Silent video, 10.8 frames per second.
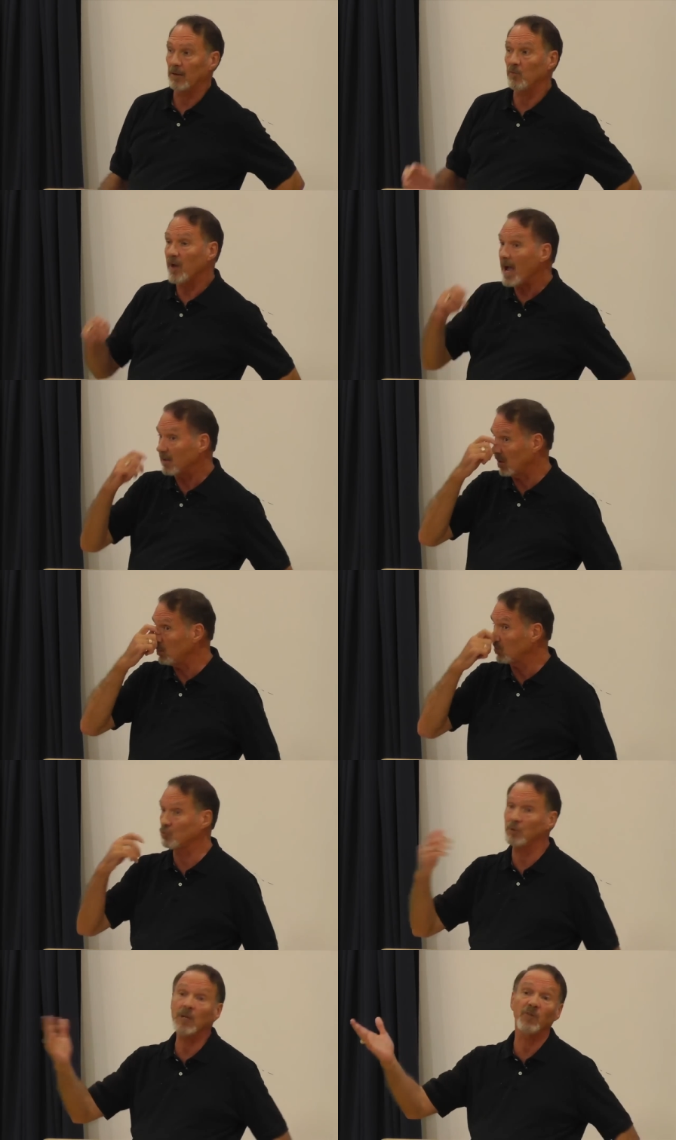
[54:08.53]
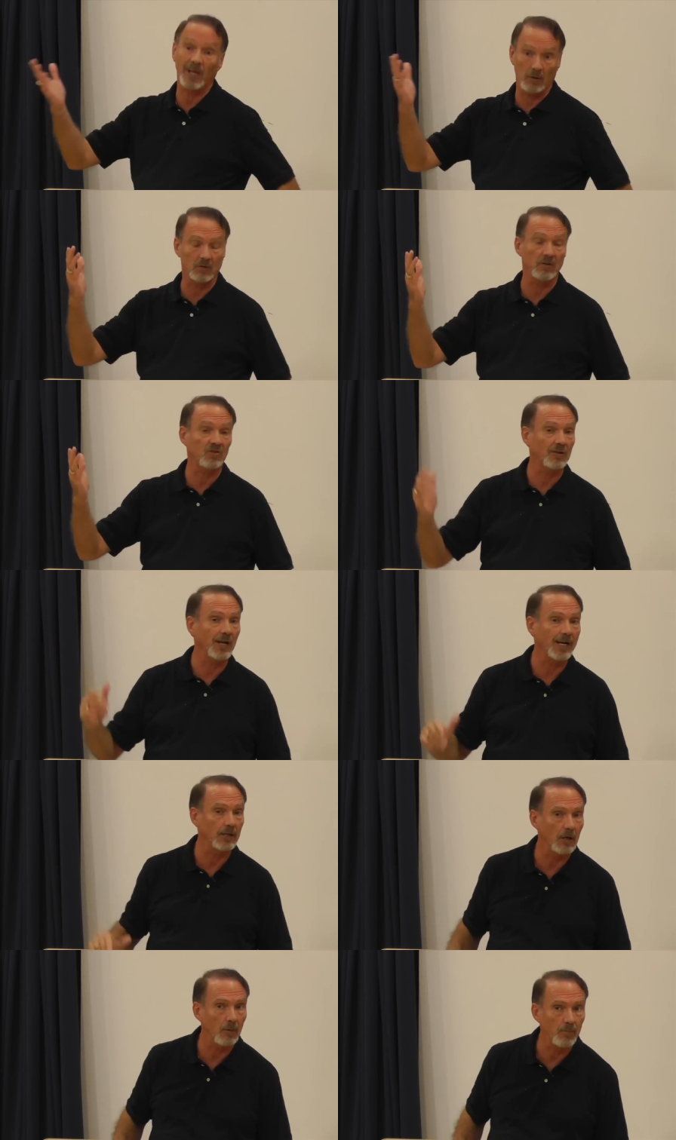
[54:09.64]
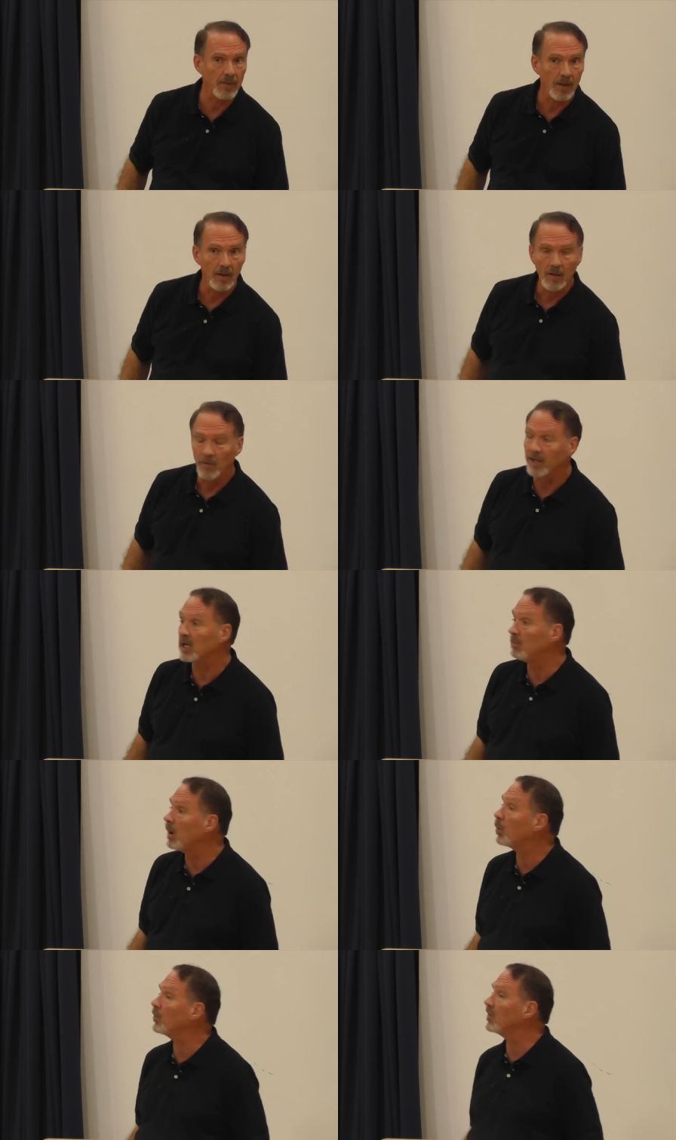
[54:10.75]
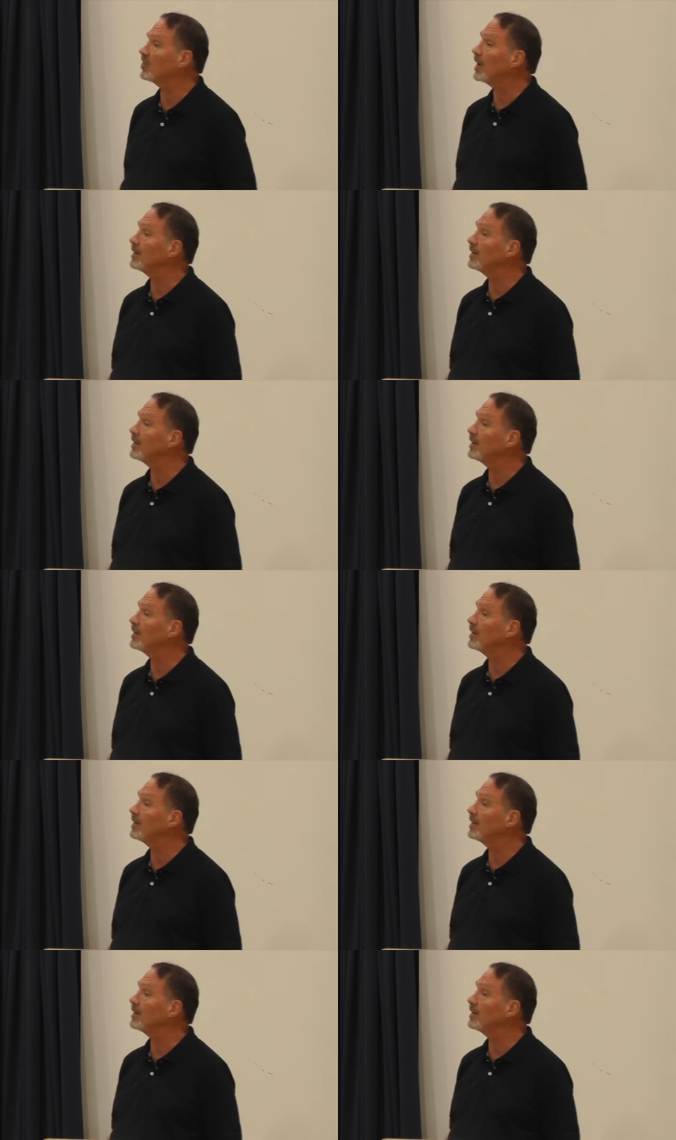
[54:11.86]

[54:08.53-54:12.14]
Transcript: In fact, some street evangelists that I know, they come up with this